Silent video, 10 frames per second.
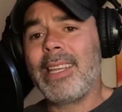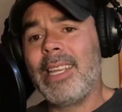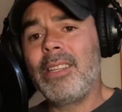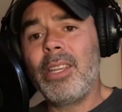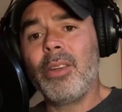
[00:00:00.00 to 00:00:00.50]

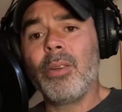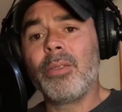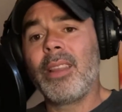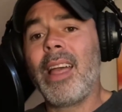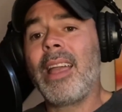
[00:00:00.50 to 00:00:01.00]
into your
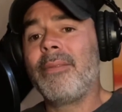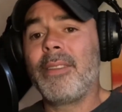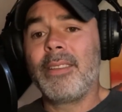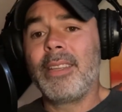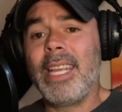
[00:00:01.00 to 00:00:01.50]
own life
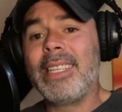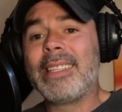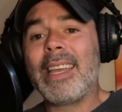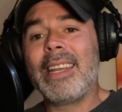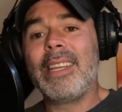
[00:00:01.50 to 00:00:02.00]
and
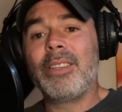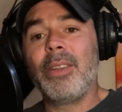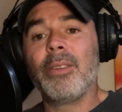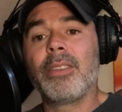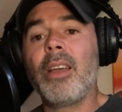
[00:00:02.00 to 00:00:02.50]
insight into
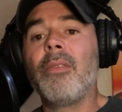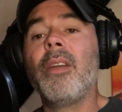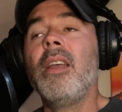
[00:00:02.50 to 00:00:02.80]
yourself.